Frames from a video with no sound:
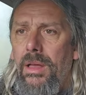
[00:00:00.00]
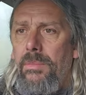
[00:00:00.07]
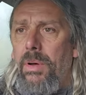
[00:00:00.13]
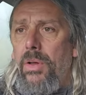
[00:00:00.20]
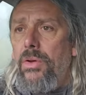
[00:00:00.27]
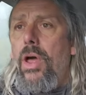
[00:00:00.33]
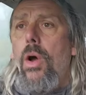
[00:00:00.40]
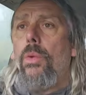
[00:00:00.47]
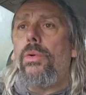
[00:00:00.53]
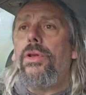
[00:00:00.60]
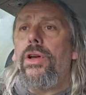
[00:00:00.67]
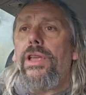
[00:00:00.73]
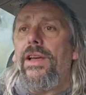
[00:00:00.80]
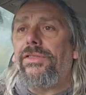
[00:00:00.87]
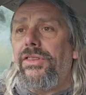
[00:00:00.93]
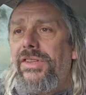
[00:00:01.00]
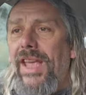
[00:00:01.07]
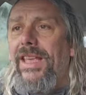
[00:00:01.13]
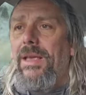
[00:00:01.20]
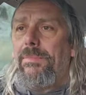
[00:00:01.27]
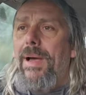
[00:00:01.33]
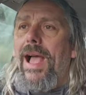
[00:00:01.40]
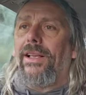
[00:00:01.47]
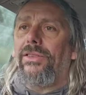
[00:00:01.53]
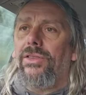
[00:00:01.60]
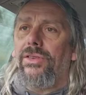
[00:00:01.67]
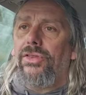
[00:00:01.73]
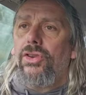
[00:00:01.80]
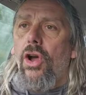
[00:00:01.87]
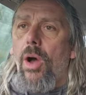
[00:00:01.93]
But no, you have to take it back to
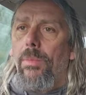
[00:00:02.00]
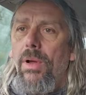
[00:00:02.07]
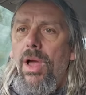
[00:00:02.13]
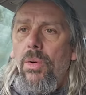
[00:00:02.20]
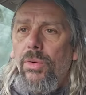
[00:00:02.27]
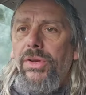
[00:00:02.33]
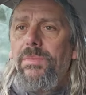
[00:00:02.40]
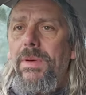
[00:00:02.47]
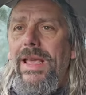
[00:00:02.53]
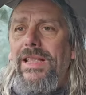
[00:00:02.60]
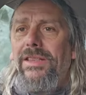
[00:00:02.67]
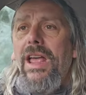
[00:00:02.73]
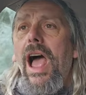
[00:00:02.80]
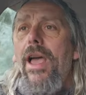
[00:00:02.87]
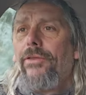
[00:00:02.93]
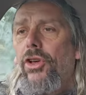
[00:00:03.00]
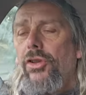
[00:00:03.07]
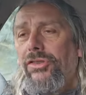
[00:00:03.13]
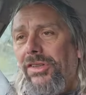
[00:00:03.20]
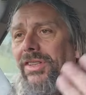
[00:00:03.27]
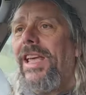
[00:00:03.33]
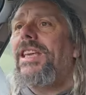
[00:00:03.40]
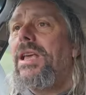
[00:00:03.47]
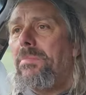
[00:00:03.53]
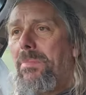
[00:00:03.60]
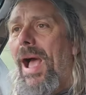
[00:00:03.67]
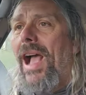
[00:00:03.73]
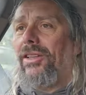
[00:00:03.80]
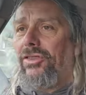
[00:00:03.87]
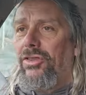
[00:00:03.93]
the shop, which means I've got to take it
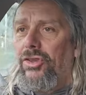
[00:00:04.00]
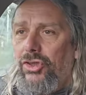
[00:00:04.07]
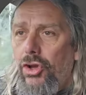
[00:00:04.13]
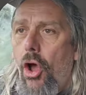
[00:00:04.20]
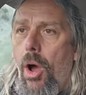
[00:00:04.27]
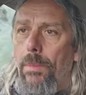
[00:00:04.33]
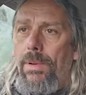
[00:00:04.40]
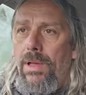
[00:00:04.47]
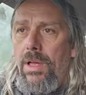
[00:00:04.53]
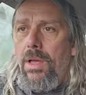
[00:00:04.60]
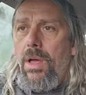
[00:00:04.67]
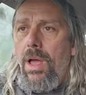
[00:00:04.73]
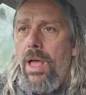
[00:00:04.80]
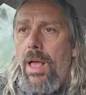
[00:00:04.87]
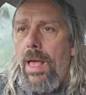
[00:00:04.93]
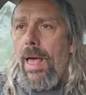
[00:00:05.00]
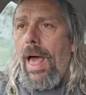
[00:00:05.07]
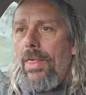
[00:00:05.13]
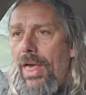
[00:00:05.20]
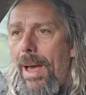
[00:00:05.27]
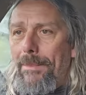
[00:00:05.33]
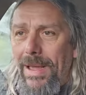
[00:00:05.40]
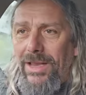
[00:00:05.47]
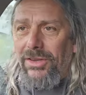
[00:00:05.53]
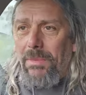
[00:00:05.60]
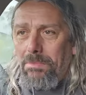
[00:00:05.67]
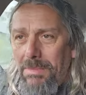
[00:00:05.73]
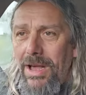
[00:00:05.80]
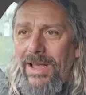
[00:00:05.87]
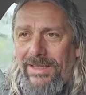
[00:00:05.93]
back to the shop. And that means
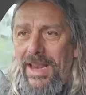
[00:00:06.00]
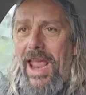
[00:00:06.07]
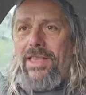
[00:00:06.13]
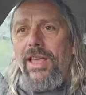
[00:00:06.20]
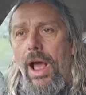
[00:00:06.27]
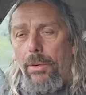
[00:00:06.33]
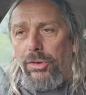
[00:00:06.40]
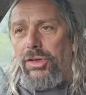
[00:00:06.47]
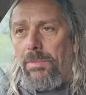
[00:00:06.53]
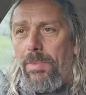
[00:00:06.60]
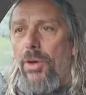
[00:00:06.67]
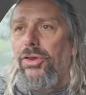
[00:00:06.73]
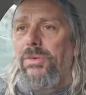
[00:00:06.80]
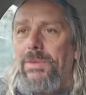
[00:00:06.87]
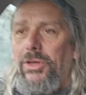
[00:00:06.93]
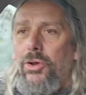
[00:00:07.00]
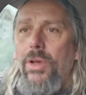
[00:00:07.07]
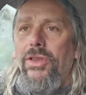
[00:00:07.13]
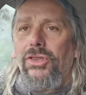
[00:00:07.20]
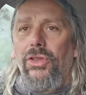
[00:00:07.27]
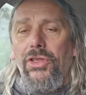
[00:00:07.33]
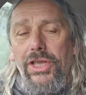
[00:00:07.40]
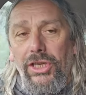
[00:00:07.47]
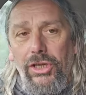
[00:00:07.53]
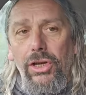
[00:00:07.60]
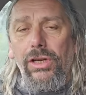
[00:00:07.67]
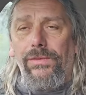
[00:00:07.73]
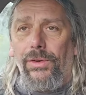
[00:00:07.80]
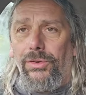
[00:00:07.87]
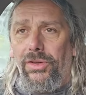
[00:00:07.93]
that my day that I was supposed to be doing something
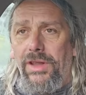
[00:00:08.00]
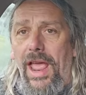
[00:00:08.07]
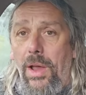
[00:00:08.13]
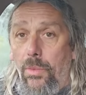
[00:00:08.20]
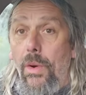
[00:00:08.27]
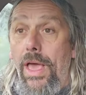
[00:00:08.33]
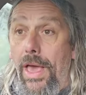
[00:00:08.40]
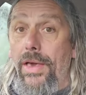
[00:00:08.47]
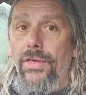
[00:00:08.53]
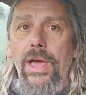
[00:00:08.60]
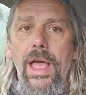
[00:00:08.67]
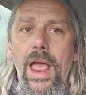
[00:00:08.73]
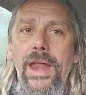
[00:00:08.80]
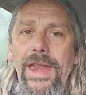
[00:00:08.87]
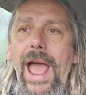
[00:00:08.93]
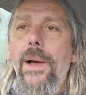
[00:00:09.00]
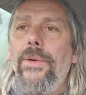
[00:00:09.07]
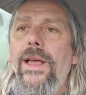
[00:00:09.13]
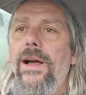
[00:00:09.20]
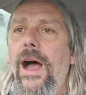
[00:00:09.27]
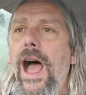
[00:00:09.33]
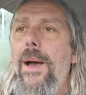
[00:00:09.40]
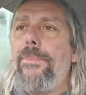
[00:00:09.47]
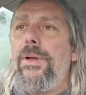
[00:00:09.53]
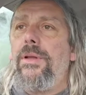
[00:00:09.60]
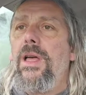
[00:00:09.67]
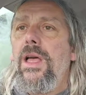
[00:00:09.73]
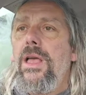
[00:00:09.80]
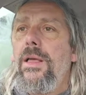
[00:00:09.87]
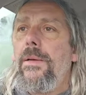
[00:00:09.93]
useful today with now can't happen
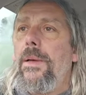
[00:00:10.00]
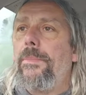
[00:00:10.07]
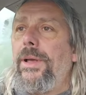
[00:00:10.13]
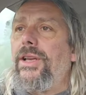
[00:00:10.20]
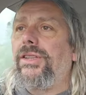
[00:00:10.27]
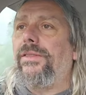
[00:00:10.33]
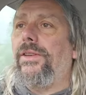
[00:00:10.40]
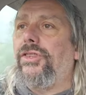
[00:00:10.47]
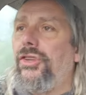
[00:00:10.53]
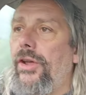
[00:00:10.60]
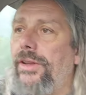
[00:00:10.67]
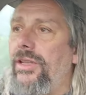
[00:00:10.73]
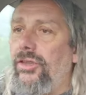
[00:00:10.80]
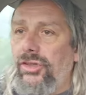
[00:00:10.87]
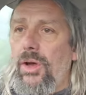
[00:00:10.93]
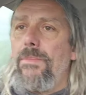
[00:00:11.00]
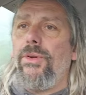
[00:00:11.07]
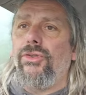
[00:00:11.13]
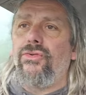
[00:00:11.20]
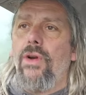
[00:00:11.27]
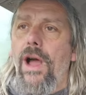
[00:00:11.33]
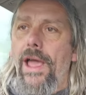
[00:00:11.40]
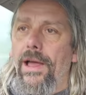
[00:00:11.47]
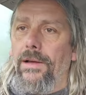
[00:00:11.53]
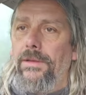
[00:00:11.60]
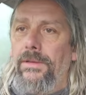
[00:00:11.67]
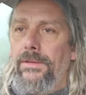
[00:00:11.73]
because of a sodden tumble dryer.